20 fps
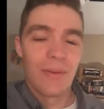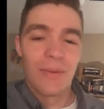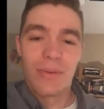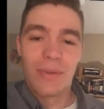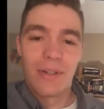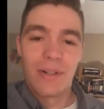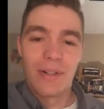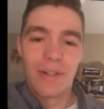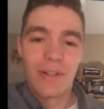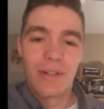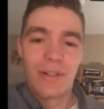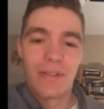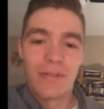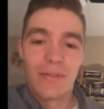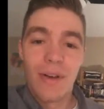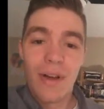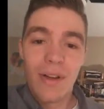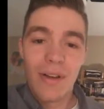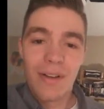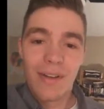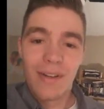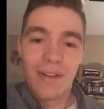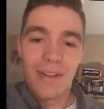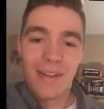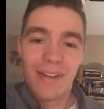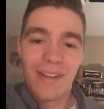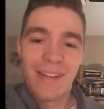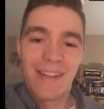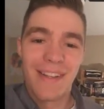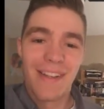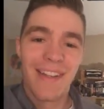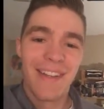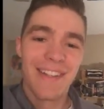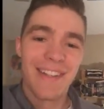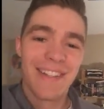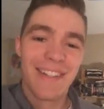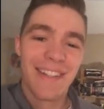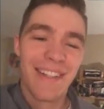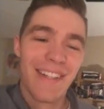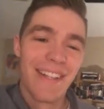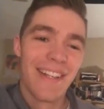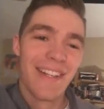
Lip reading: were fun and